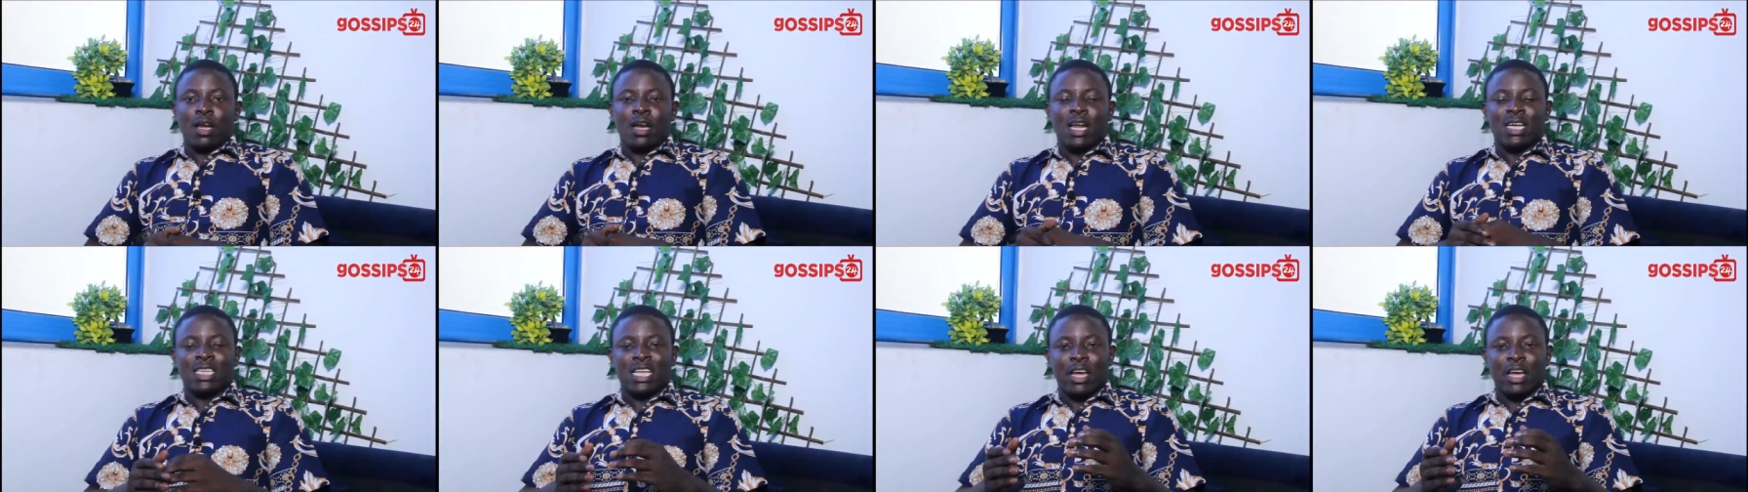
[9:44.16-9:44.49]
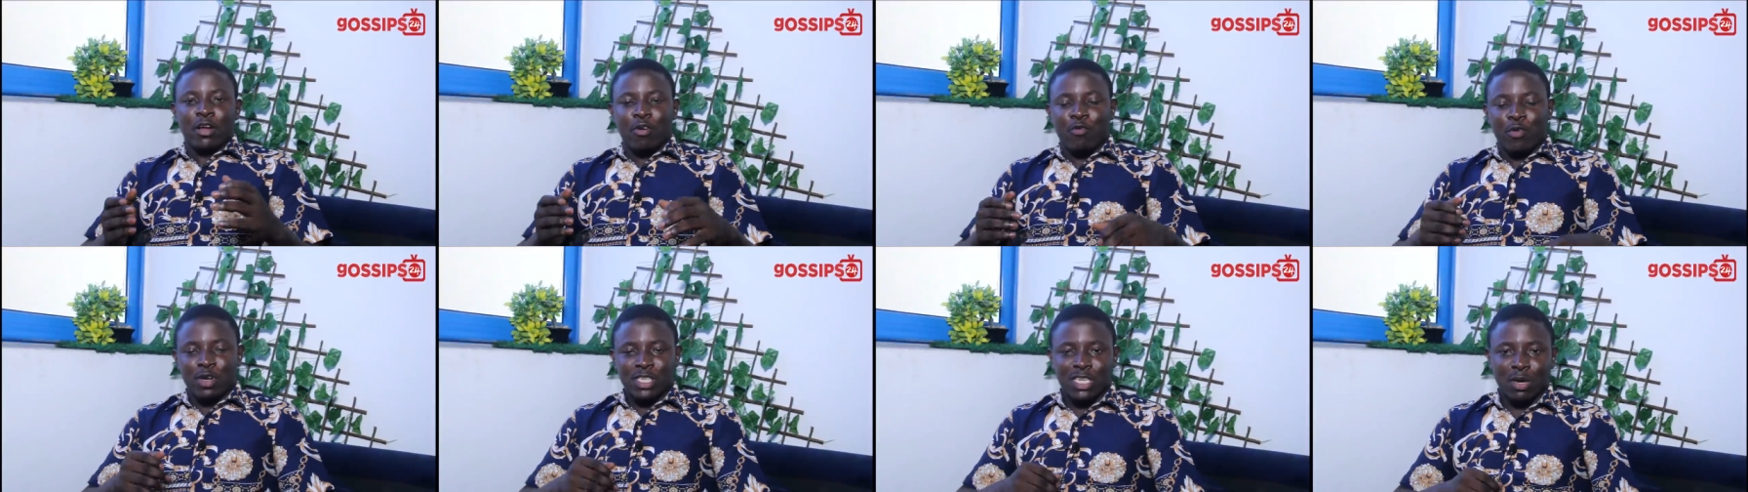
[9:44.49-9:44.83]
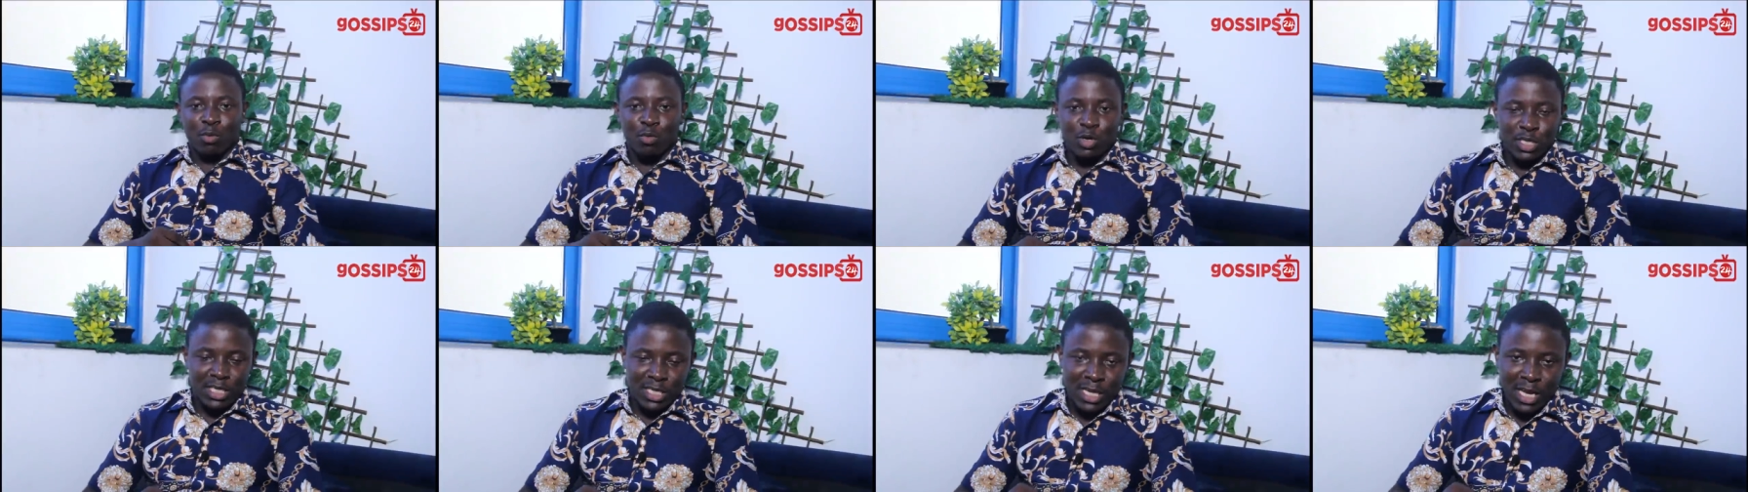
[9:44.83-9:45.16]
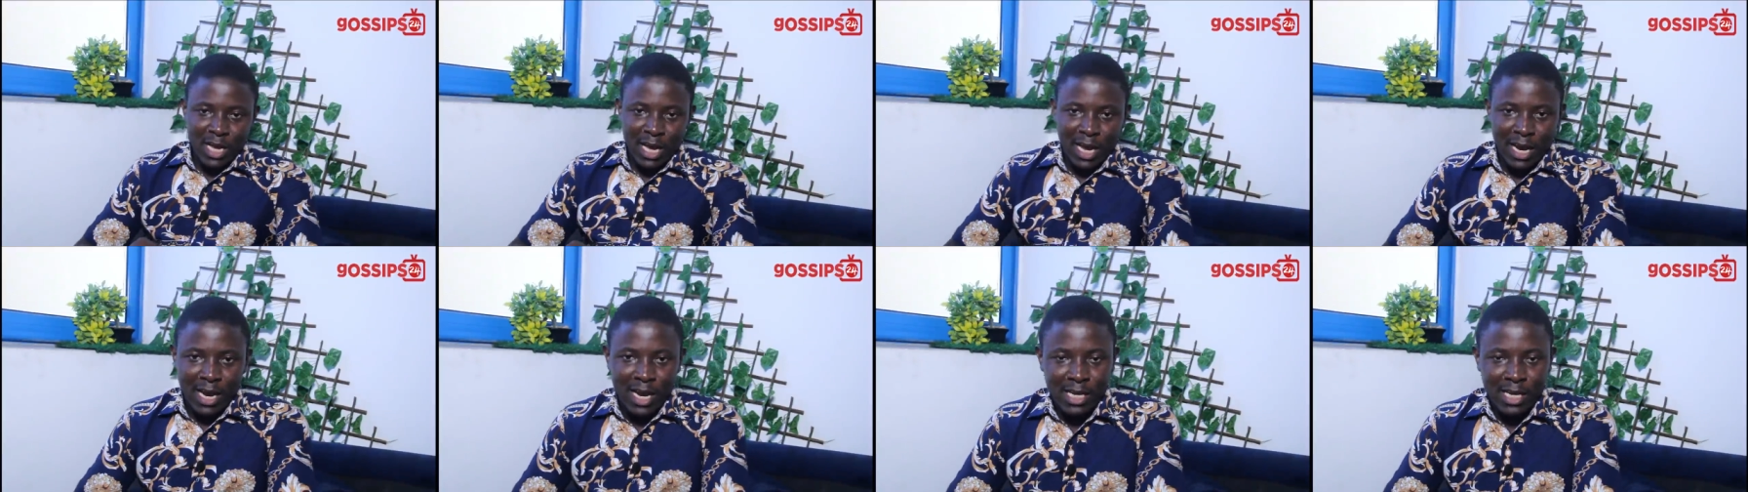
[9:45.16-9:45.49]

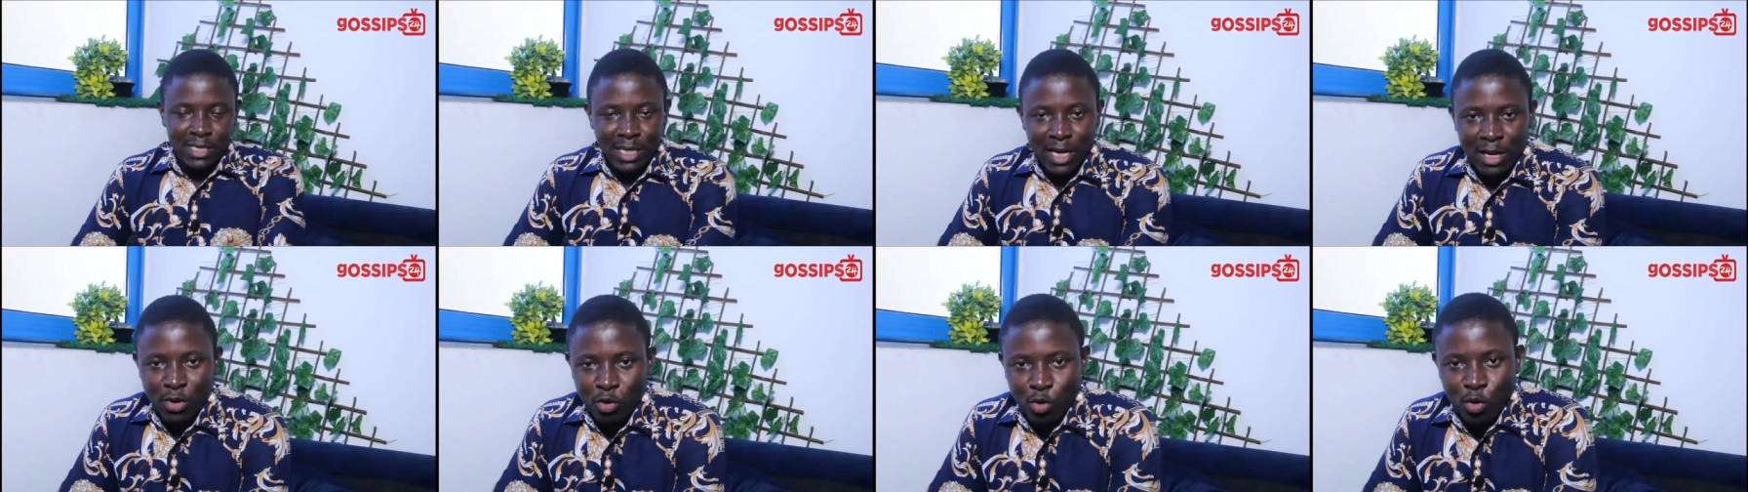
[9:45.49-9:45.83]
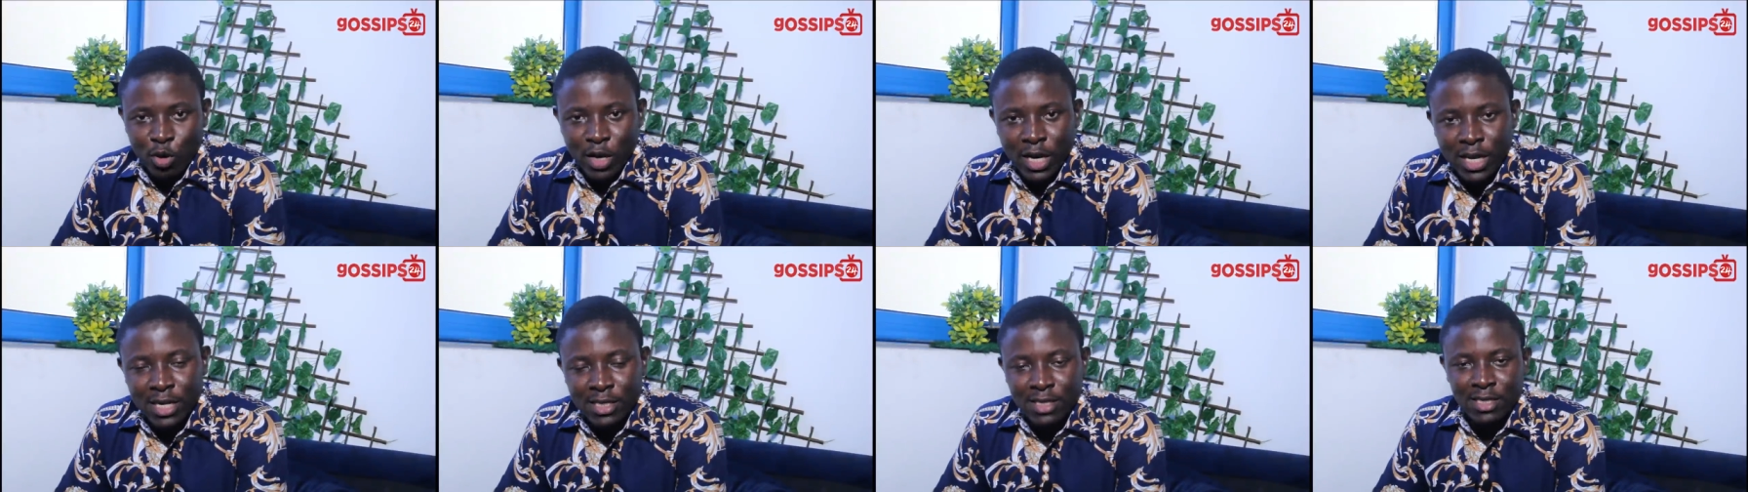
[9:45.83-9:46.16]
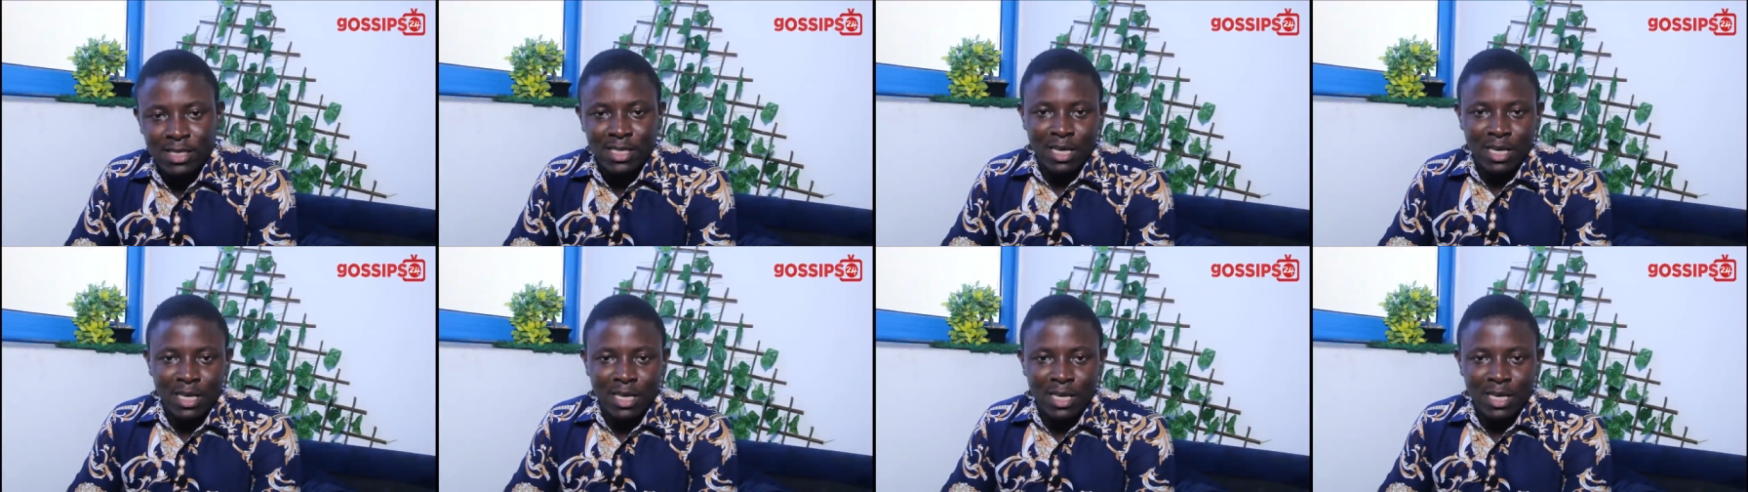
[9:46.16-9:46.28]
I say, no one